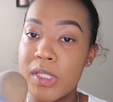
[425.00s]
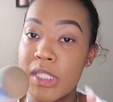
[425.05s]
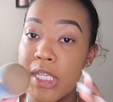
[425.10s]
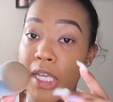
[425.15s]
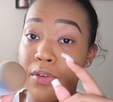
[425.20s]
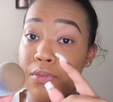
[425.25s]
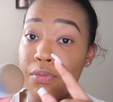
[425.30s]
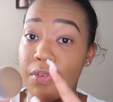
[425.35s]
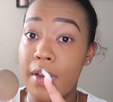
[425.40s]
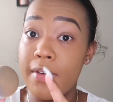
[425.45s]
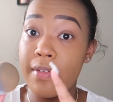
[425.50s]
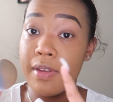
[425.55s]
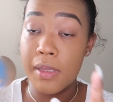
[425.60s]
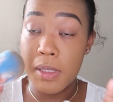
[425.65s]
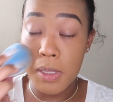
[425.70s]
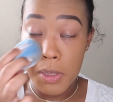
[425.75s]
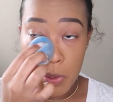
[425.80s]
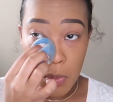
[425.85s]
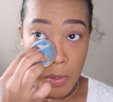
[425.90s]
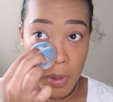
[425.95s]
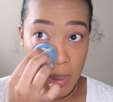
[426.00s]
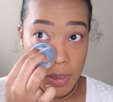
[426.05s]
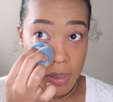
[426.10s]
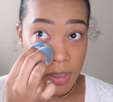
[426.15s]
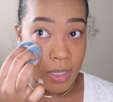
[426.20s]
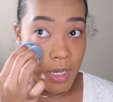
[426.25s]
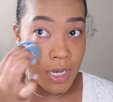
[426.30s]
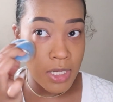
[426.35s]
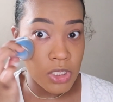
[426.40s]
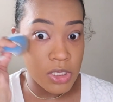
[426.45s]
it's like very little and
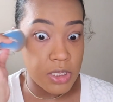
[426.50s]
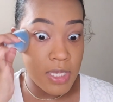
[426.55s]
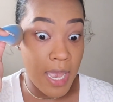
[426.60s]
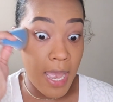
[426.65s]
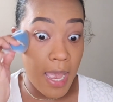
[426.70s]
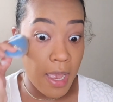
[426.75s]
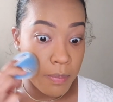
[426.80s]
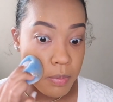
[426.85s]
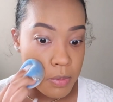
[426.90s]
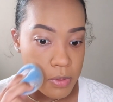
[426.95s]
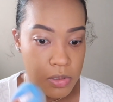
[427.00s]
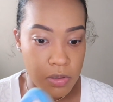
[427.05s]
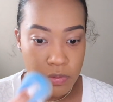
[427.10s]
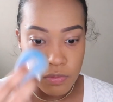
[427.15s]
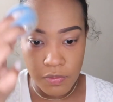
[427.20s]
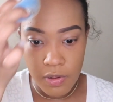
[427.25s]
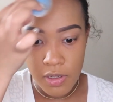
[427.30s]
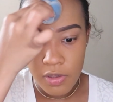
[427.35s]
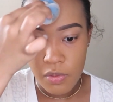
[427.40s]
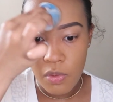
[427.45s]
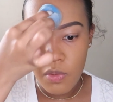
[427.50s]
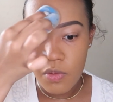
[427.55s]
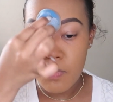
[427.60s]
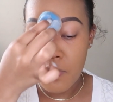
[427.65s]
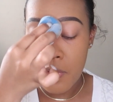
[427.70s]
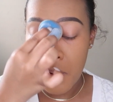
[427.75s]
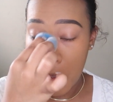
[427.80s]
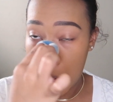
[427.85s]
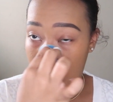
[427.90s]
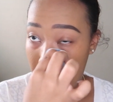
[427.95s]
like I just happen to run
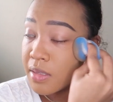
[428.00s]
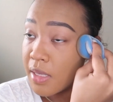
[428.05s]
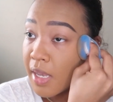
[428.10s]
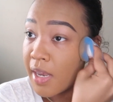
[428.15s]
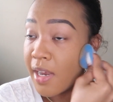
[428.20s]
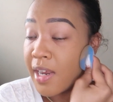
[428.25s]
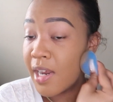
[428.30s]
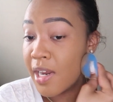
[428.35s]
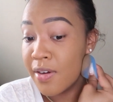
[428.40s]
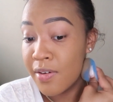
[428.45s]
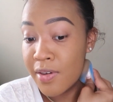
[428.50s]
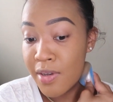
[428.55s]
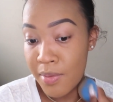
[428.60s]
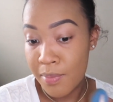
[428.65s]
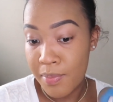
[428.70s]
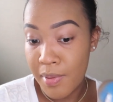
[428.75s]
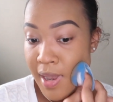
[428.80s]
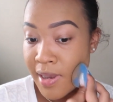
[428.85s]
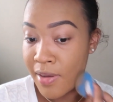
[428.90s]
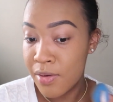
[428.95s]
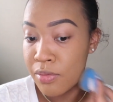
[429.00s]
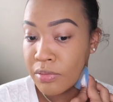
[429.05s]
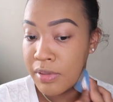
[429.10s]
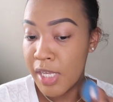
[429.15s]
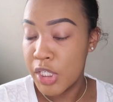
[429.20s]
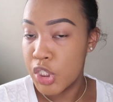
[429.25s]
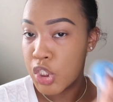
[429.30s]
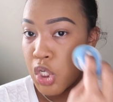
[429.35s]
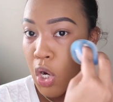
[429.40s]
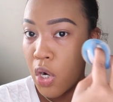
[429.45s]
over that area, but I don't
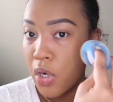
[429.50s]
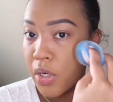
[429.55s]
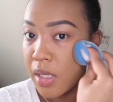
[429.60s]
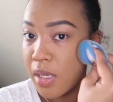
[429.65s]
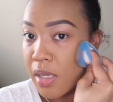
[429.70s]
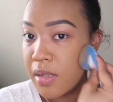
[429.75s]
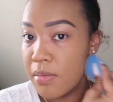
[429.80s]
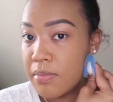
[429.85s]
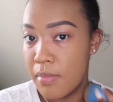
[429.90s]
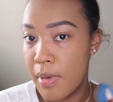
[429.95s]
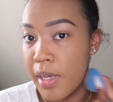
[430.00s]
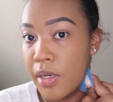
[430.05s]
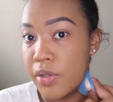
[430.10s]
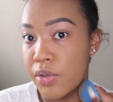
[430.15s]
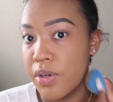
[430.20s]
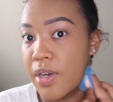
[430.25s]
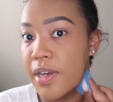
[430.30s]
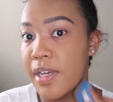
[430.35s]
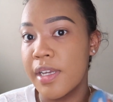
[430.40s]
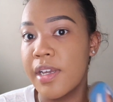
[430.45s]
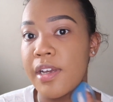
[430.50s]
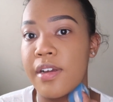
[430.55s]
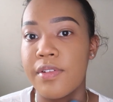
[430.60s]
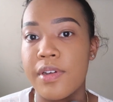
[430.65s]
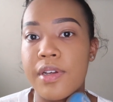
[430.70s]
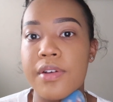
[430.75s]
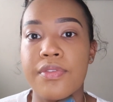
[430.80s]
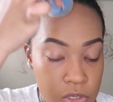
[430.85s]
like target my under eye area.